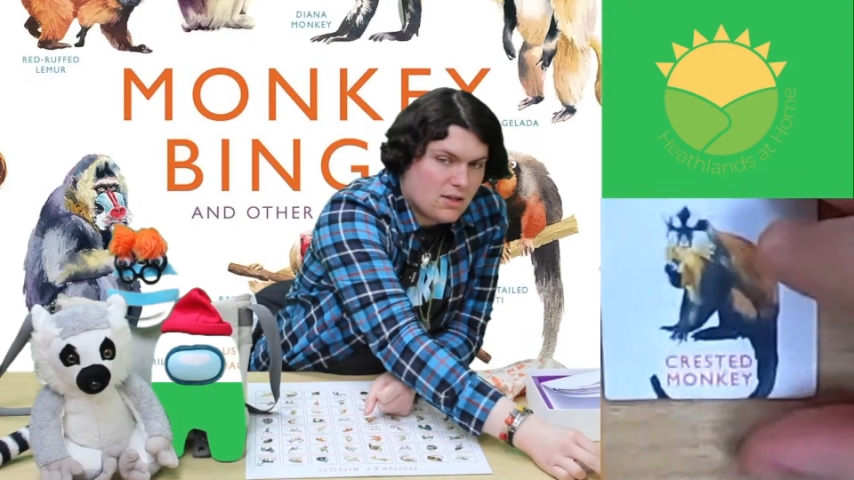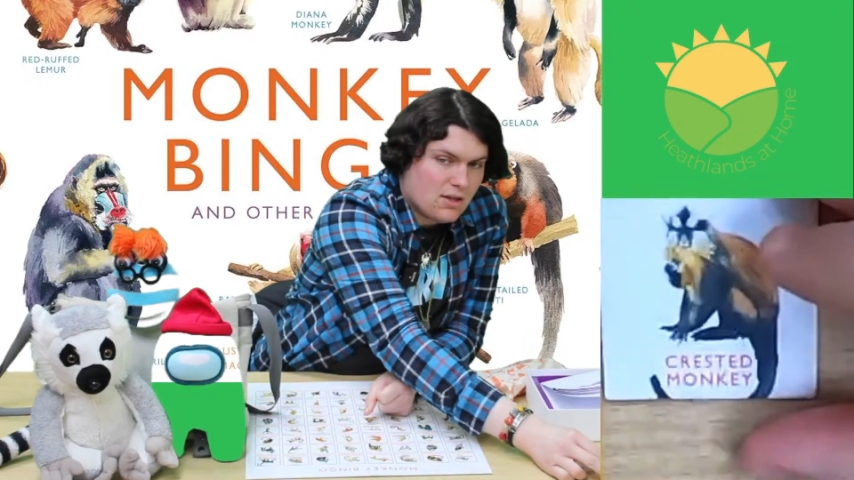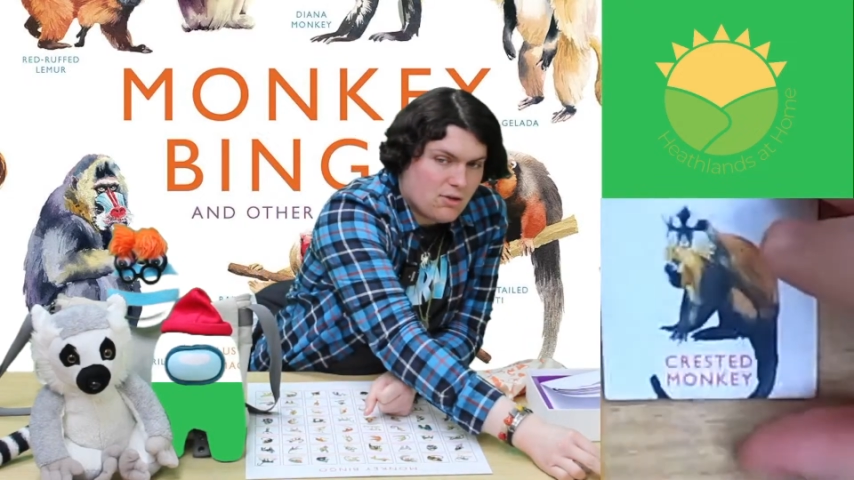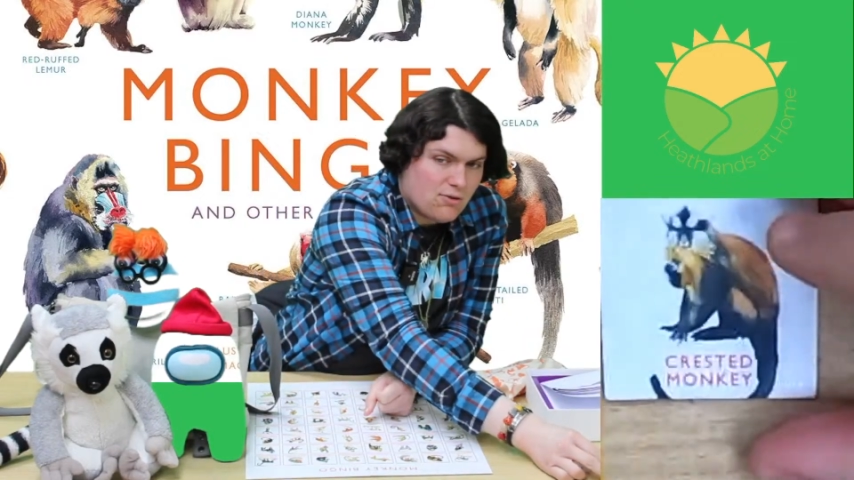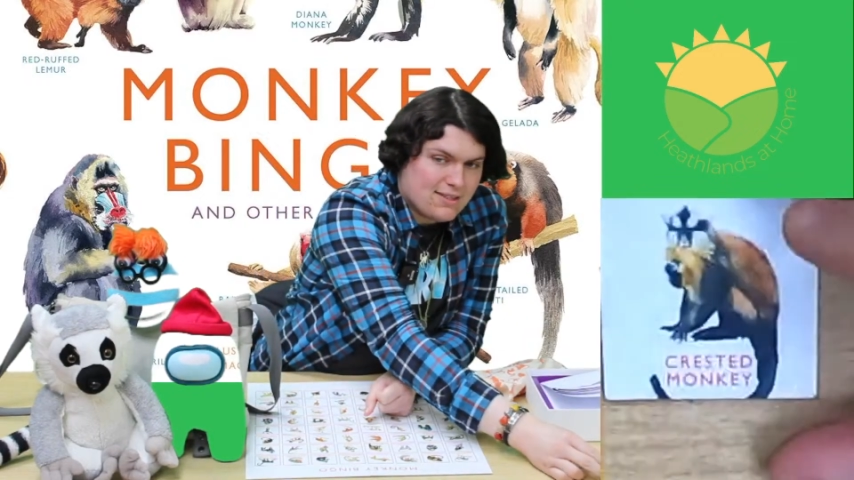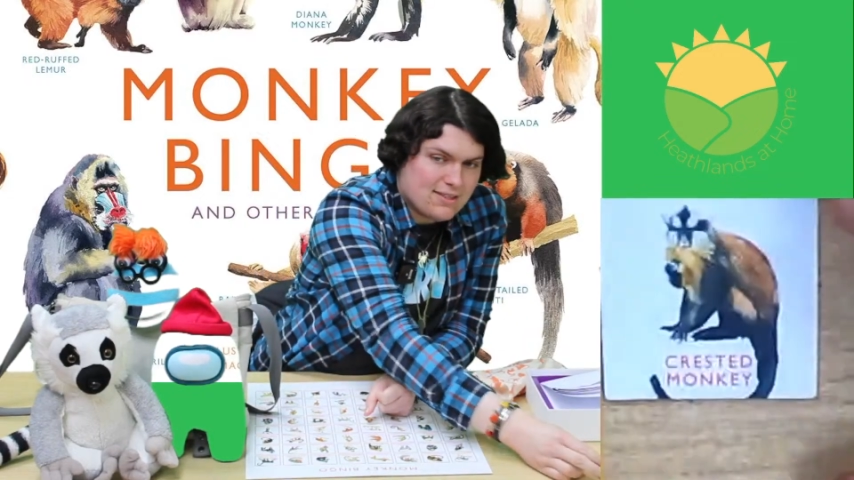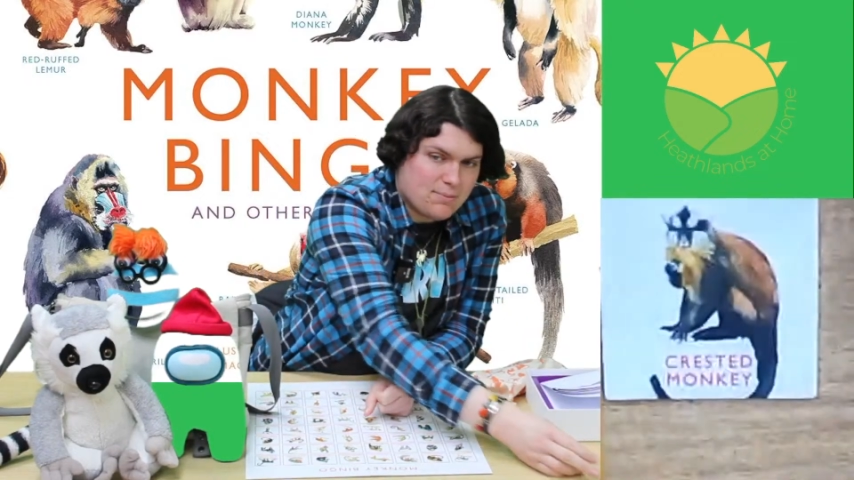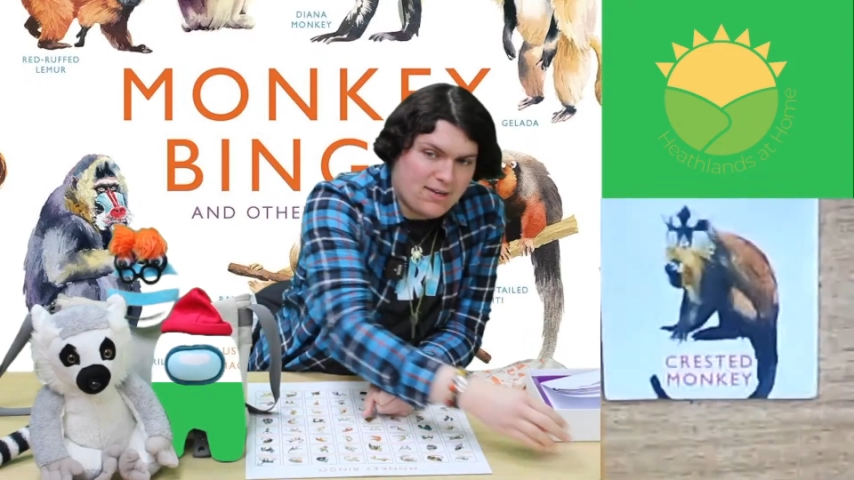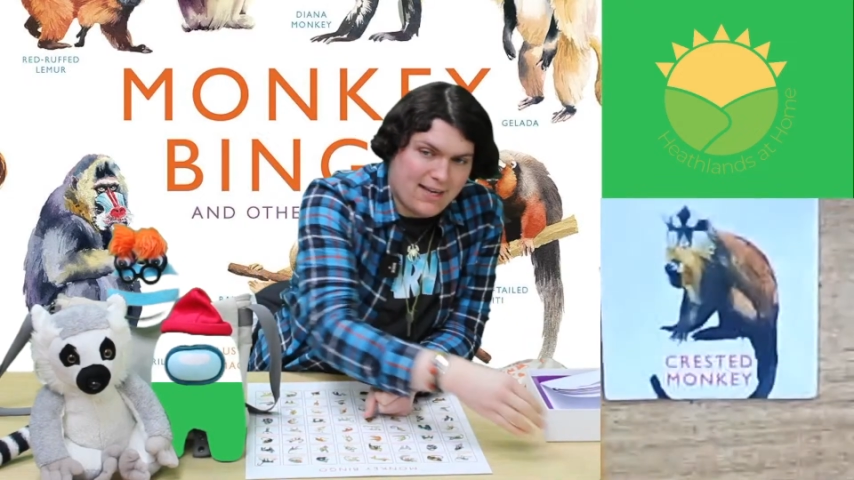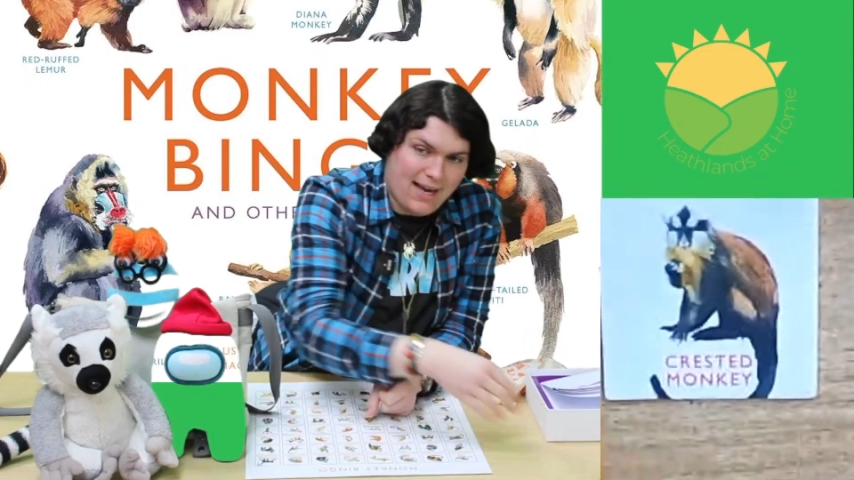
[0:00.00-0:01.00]
the crested
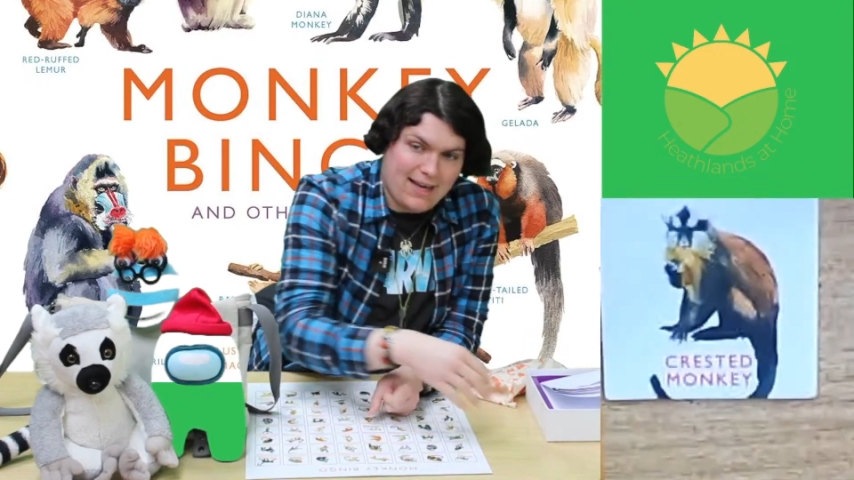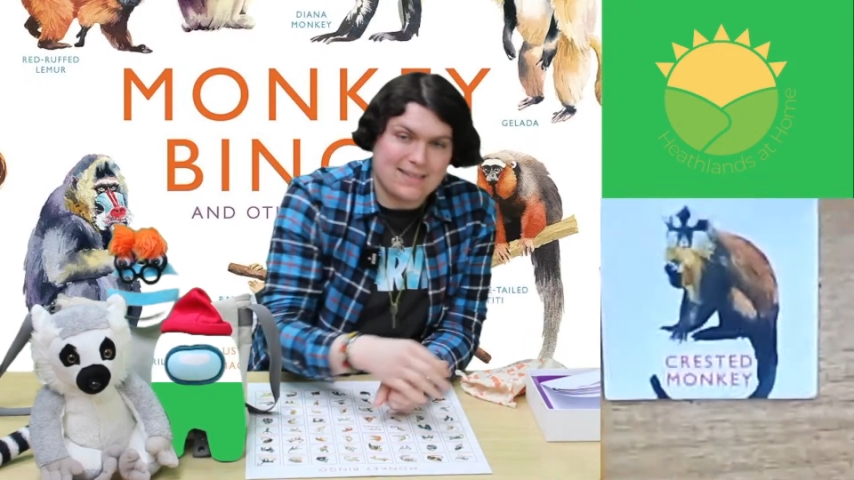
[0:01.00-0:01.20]
monkey.